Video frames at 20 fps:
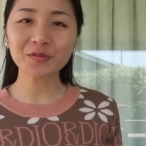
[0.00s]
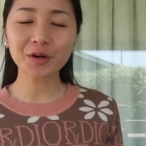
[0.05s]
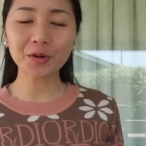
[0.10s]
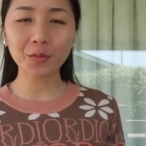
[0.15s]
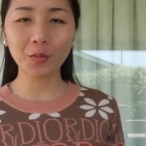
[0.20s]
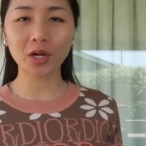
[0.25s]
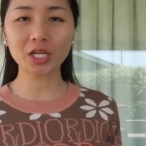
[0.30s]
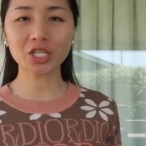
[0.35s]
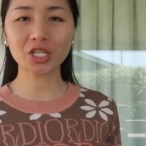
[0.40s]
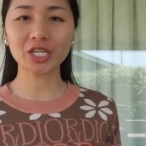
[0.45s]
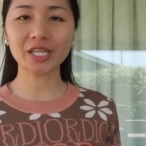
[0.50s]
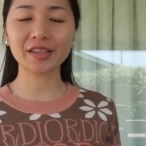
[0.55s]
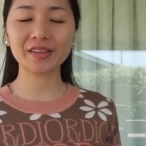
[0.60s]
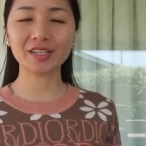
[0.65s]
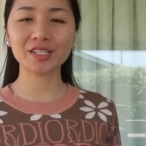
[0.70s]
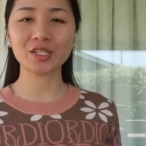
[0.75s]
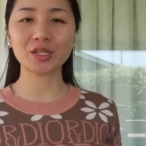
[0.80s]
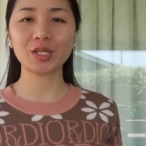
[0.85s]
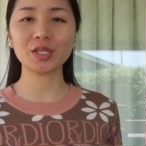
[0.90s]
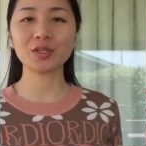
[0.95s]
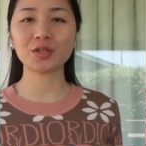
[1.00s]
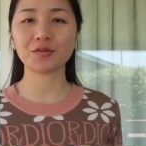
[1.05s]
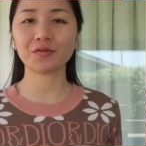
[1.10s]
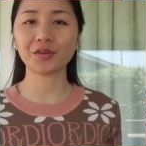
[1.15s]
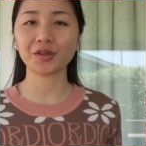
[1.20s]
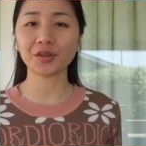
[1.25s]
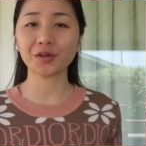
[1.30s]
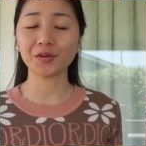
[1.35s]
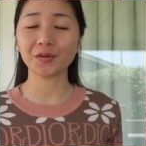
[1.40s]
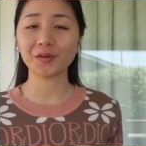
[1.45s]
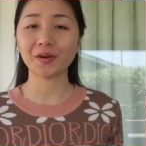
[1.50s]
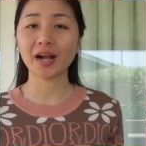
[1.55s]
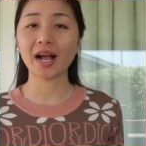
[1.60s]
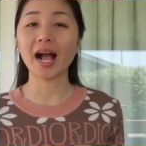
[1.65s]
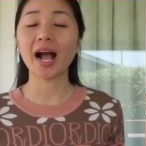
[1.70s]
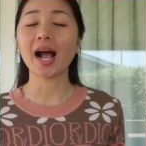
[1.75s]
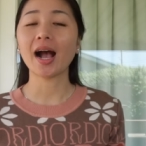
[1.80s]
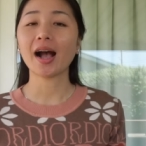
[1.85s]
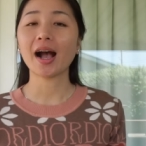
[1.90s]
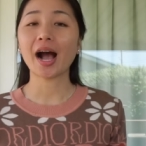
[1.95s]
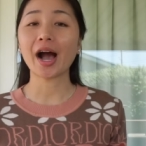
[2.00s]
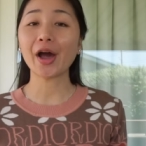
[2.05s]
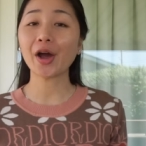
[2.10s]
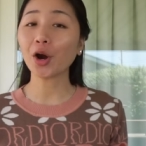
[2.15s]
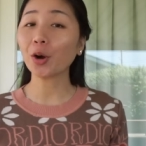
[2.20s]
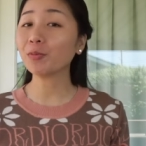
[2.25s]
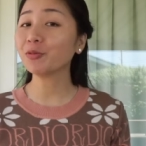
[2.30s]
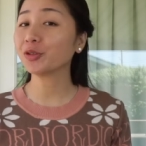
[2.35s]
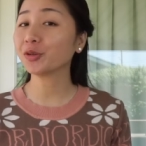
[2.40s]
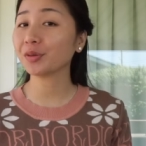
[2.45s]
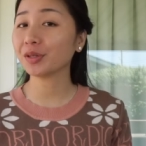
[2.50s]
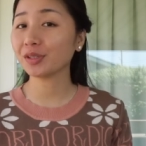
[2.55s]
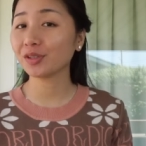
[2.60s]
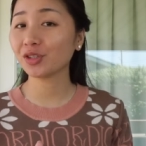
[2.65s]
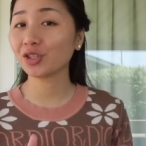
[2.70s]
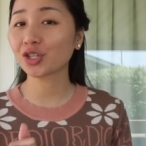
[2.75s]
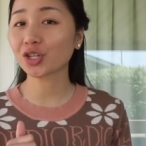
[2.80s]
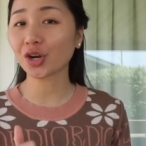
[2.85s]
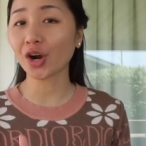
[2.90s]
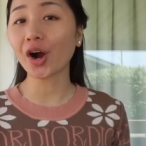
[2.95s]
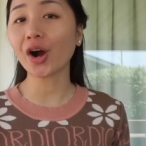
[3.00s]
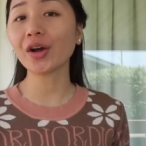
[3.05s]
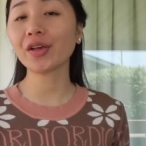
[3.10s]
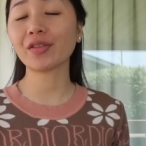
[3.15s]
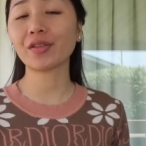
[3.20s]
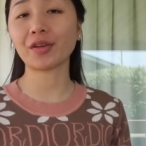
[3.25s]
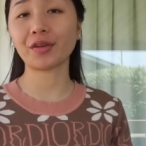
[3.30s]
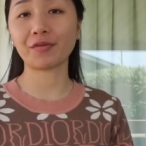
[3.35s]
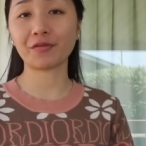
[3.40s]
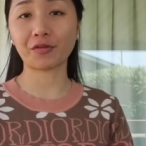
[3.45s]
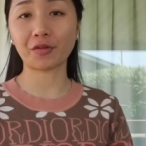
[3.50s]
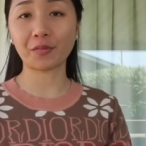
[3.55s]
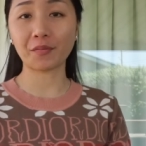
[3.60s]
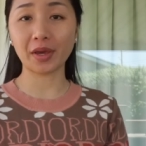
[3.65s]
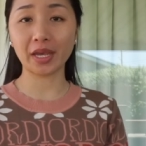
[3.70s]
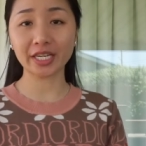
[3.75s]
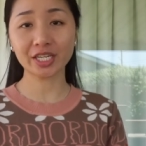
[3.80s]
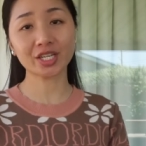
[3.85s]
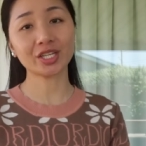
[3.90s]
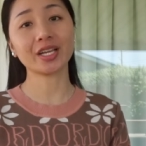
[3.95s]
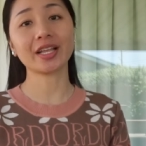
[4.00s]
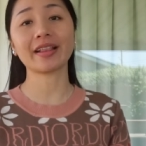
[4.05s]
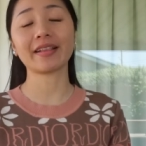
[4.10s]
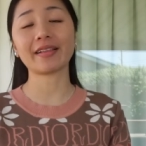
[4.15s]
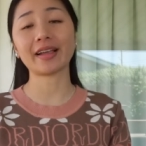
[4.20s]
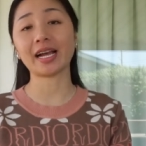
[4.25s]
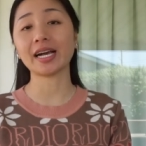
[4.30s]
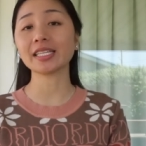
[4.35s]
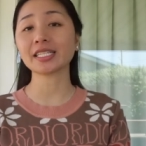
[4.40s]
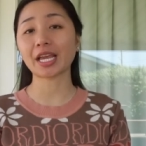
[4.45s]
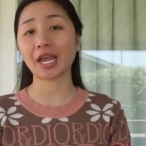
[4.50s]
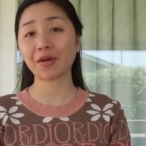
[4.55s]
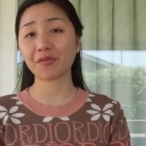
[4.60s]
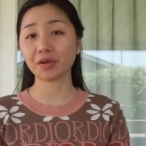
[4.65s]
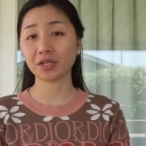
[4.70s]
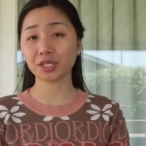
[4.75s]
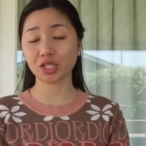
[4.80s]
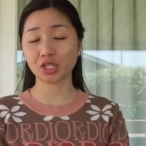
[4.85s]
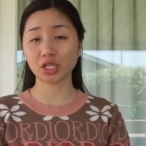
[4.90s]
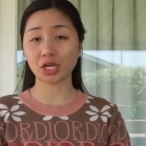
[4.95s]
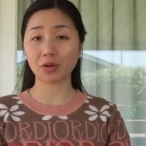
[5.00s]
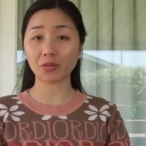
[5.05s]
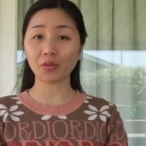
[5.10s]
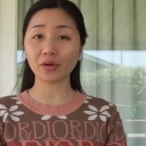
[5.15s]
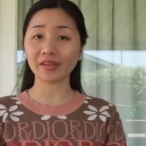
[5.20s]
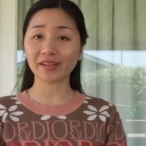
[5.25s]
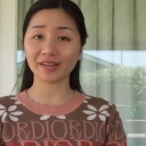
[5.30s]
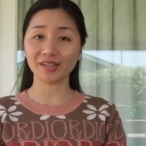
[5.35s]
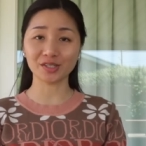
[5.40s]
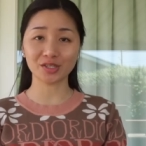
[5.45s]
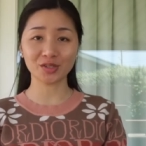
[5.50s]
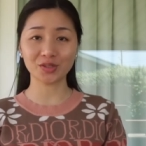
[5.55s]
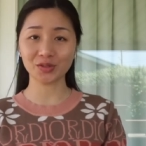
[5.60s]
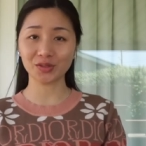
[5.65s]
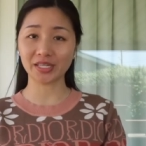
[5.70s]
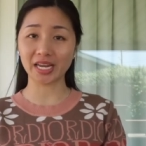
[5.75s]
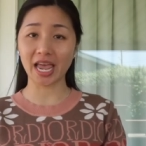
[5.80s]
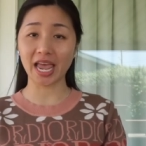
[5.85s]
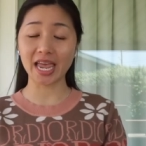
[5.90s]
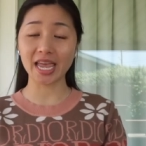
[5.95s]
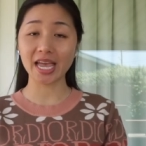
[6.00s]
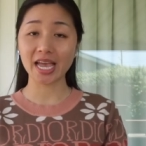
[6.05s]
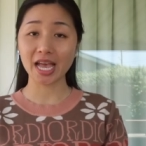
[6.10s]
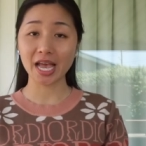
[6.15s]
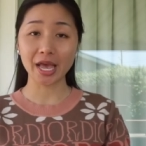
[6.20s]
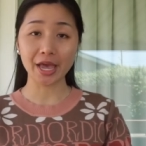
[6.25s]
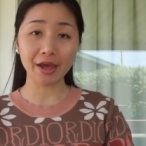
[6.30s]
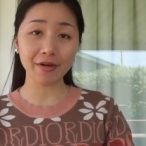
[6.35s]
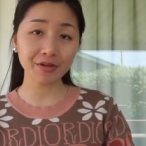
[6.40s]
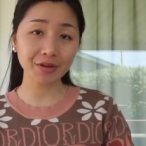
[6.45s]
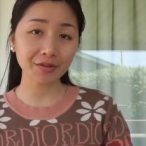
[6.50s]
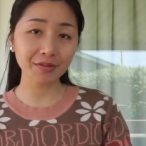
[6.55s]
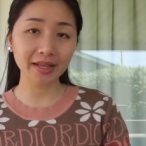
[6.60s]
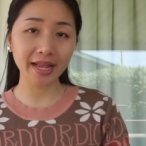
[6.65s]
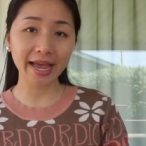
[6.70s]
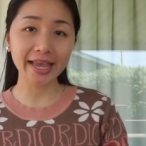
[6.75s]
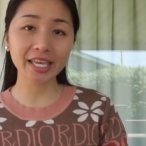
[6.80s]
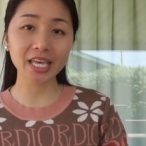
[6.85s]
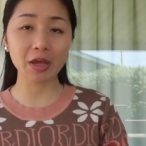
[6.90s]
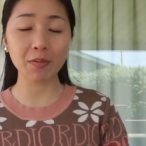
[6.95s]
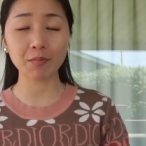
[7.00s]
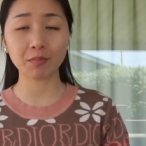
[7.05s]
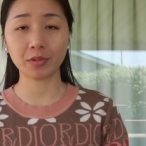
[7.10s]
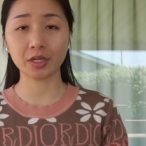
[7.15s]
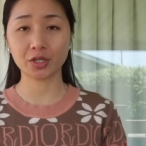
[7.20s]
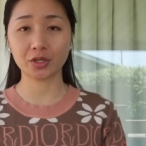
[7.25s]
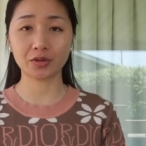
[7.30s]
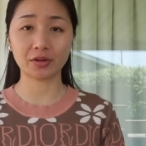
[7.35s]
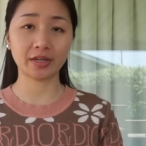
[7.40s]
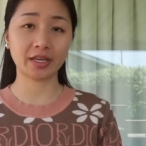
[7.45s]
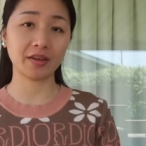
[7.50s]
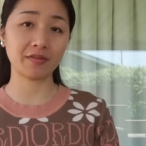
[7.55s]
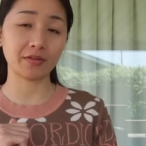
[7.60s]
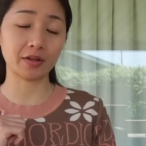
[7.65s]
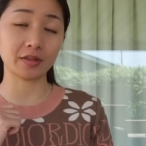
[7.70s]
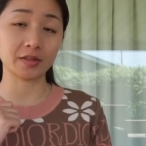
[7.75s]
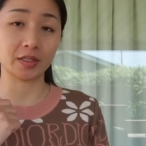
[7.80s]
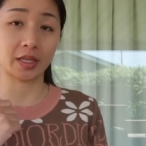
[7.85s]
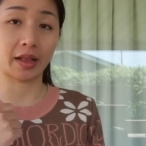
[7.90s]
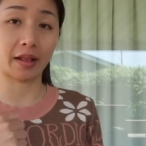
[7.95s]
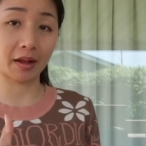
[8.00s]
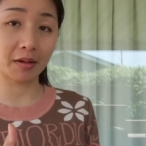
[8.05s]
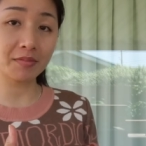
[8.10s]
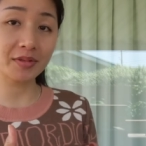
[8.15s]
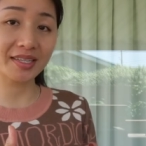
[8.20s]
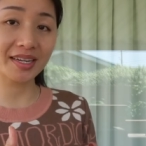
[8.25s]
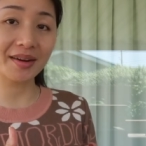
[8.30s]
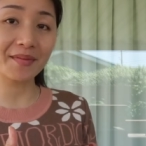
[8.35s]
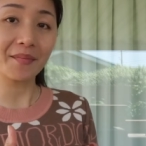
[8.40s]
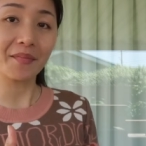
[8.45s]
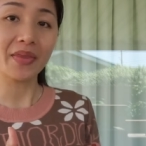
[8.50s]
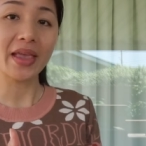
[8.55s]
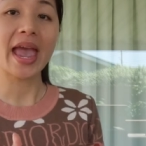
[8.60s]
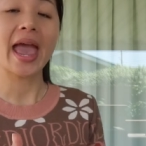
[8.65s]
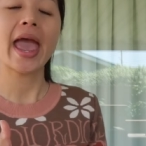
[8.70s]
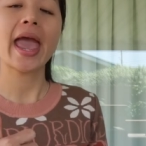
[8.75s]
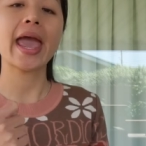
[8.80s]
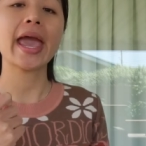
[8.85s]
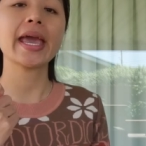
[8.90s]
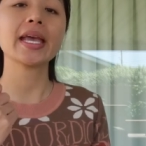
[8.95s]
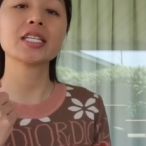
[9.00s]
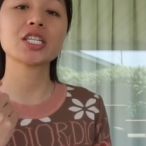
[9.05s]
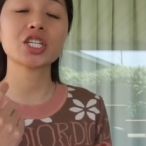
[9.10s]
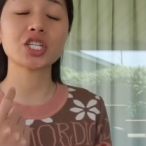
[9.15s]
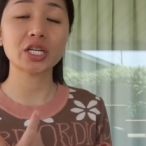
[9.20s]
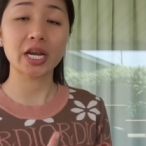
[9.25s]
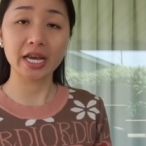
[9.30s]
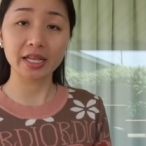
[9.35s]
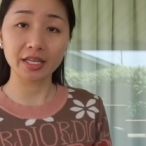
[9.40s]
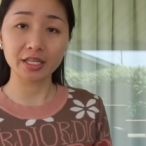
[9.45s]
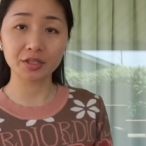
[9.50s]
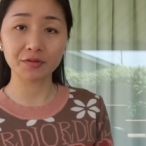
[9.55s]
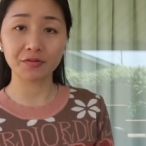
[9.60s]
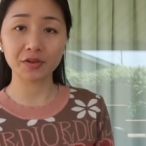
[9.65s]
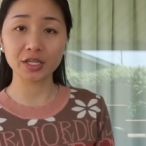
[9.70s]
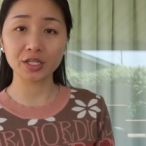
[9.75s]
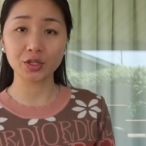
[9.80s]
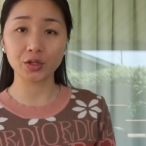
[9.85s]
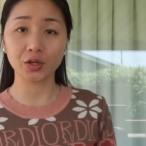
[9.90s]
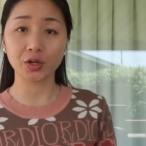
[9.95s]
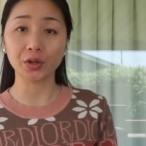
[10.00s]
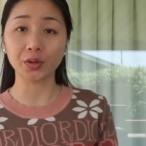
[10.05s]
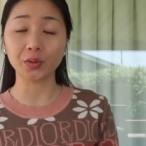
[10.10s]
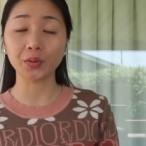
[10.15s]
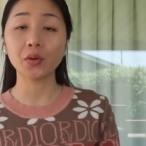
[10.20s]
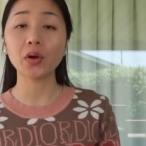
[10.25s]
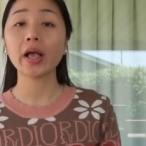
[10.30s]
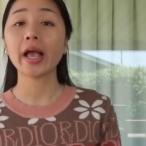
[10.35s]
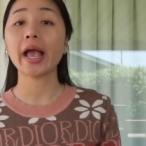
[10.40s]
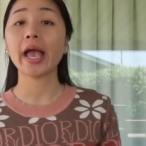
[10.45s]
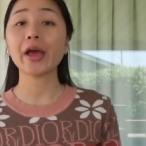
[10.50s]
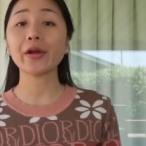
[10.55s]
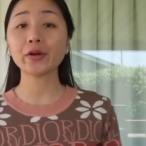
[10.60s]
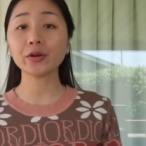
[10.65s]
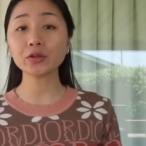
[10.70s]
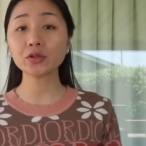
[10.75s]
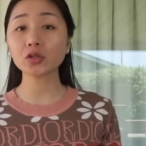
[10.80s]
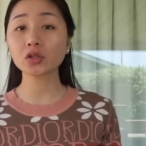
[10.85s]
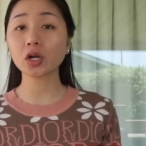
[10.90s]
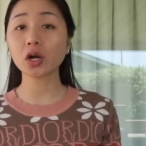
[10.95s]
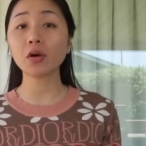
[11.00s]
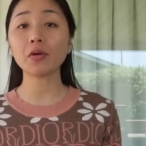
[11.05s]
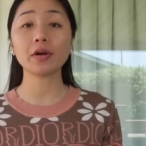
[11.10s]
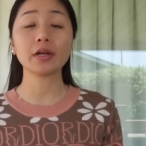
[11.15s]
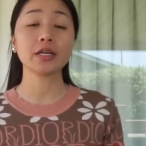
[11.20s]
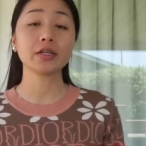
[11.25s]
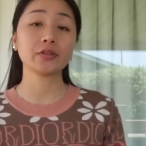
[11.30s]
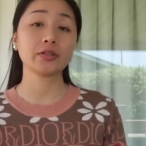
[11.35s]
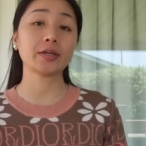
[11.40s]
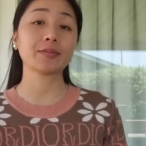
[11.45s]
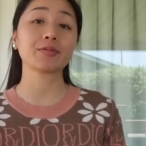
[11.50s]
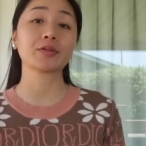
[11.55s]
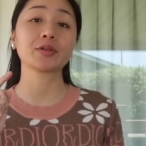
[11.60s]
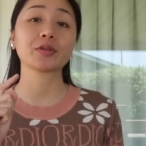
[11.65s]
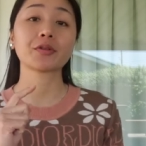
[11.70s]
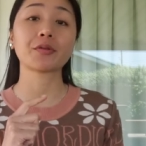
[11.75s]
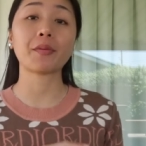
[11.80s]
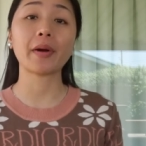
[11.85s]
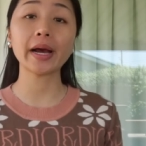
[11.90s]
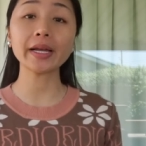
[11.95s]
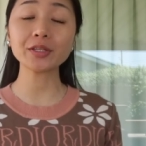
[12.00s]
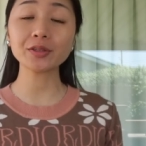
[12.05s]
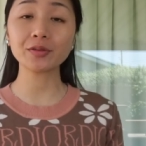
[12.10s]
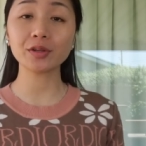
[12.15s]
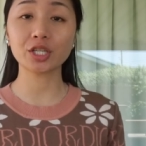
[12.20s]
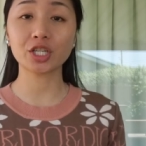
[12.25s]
for watching this interview. I hope you enjoyed the information that Erin shared with us today. If you like it, make sure to give us a thumbs up and share this video. And also, subscribe to the